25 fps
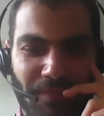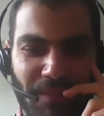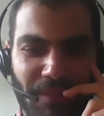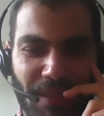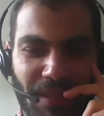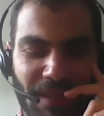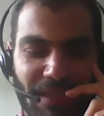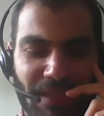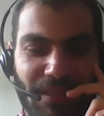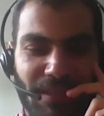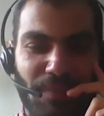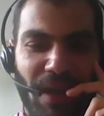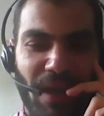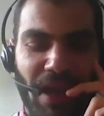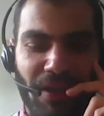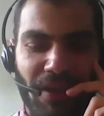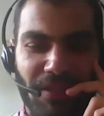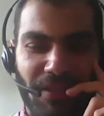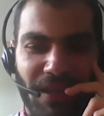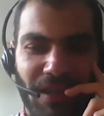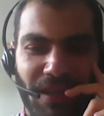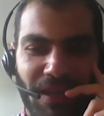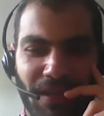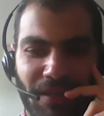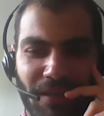
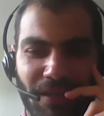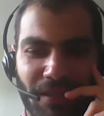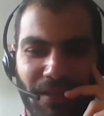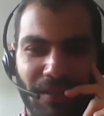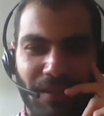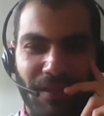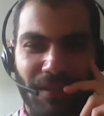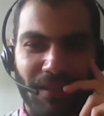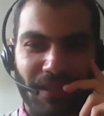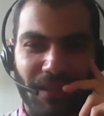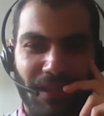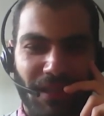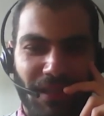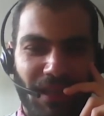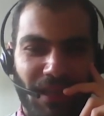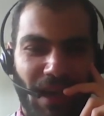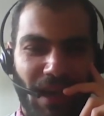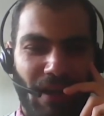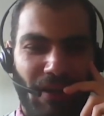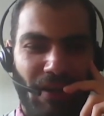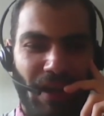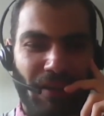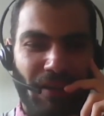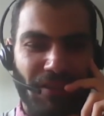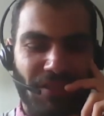inspired our
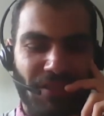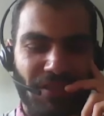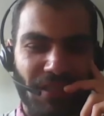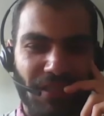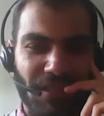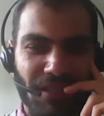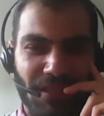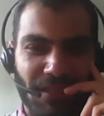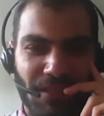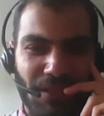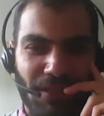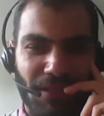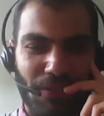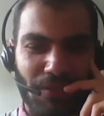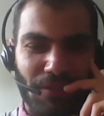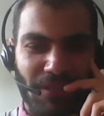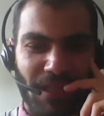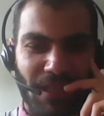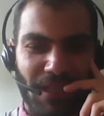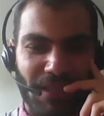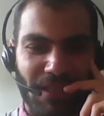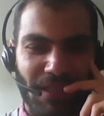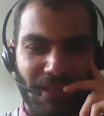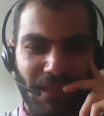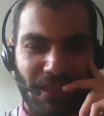audience, who's
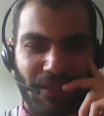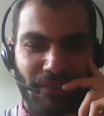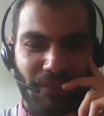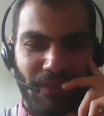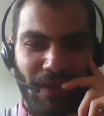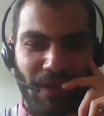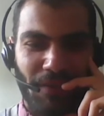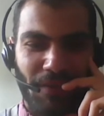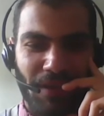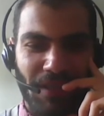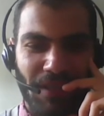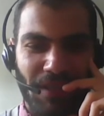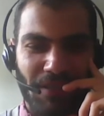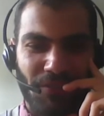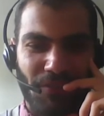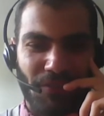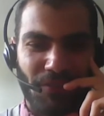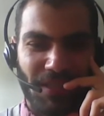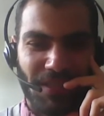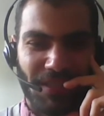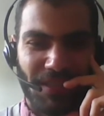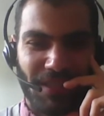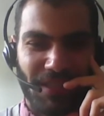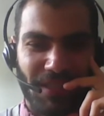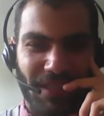asking very
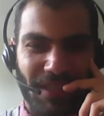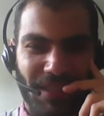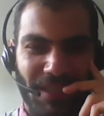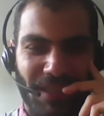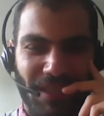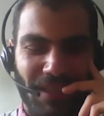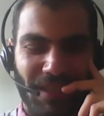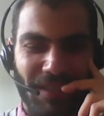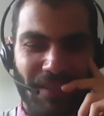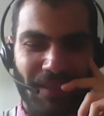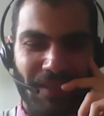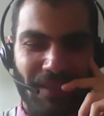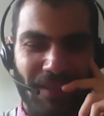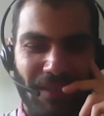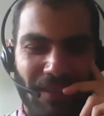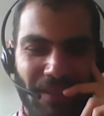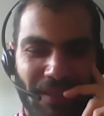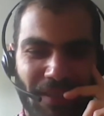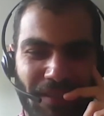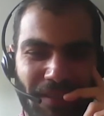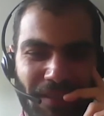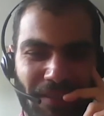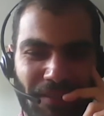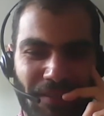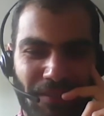interesting
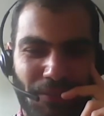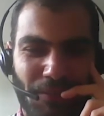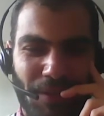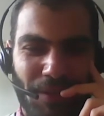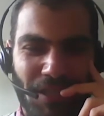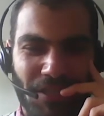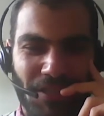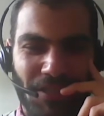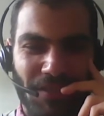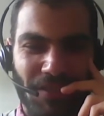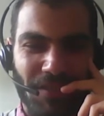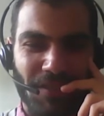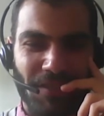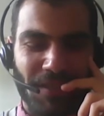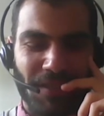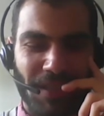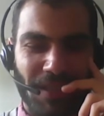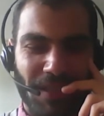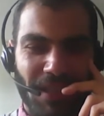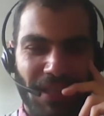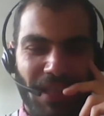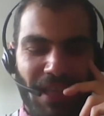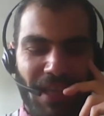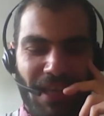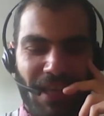questions.
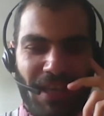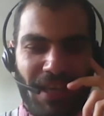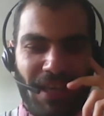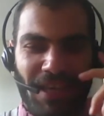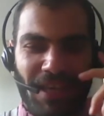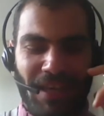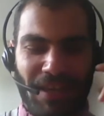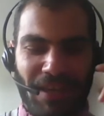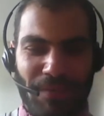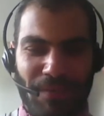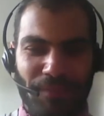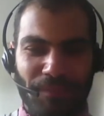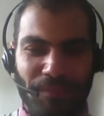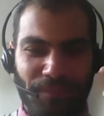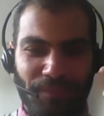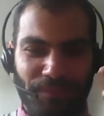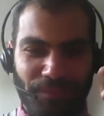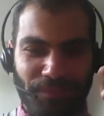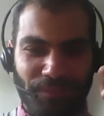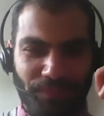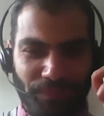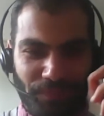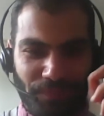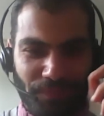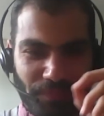
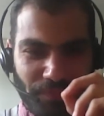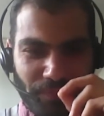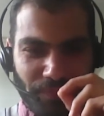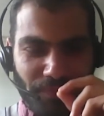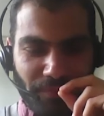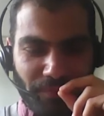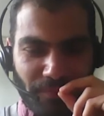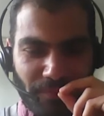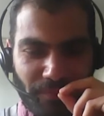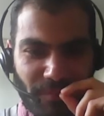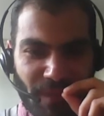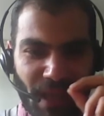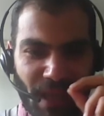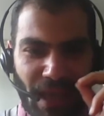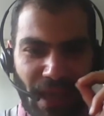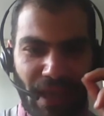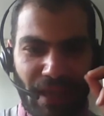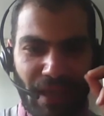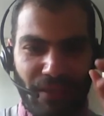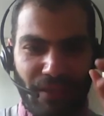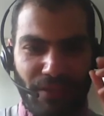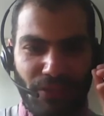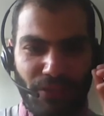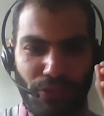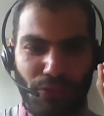
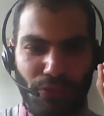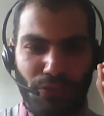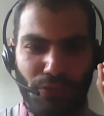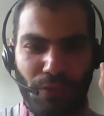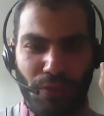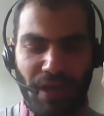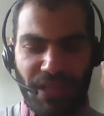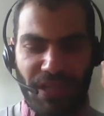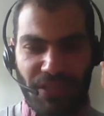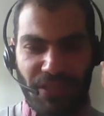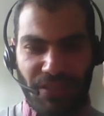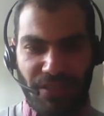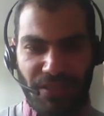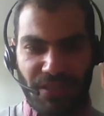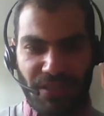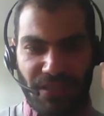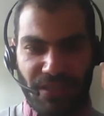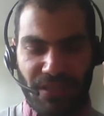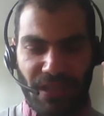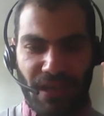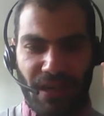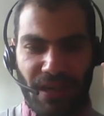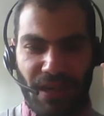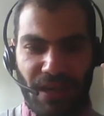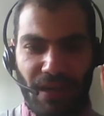And two questions
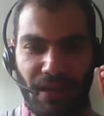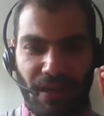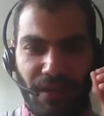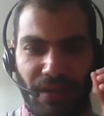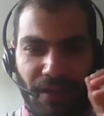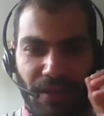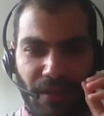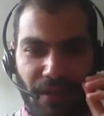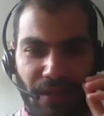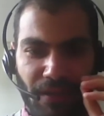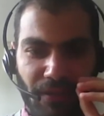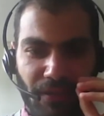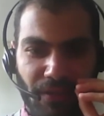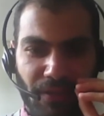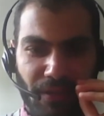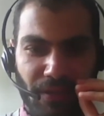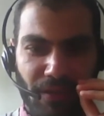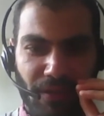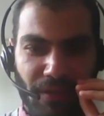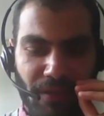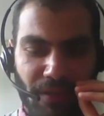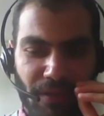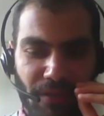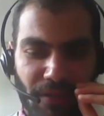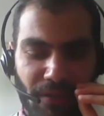are on
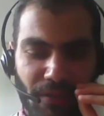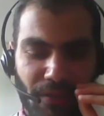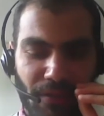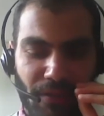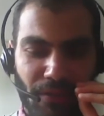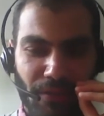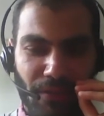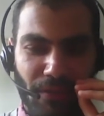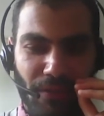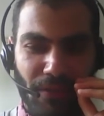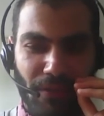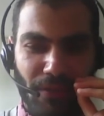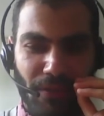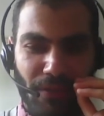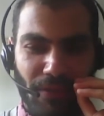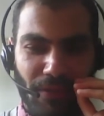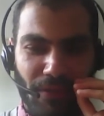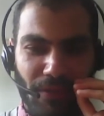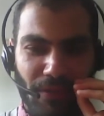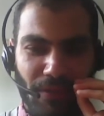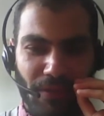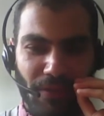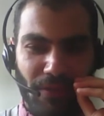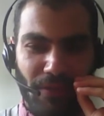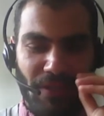the
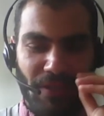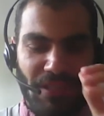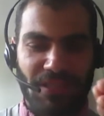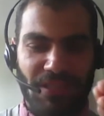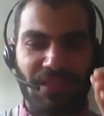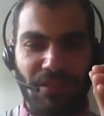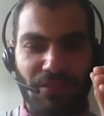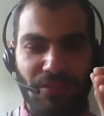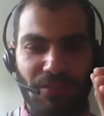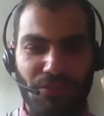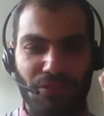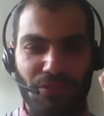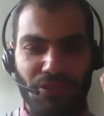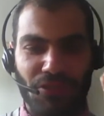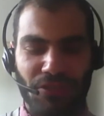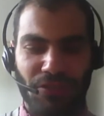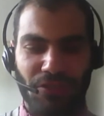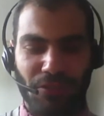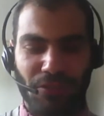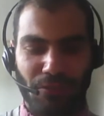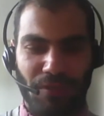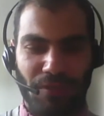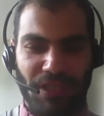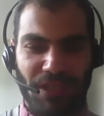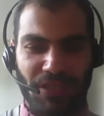
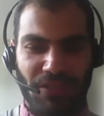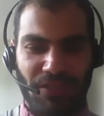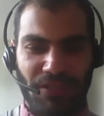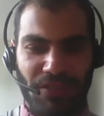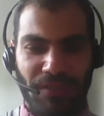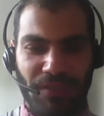institutional question.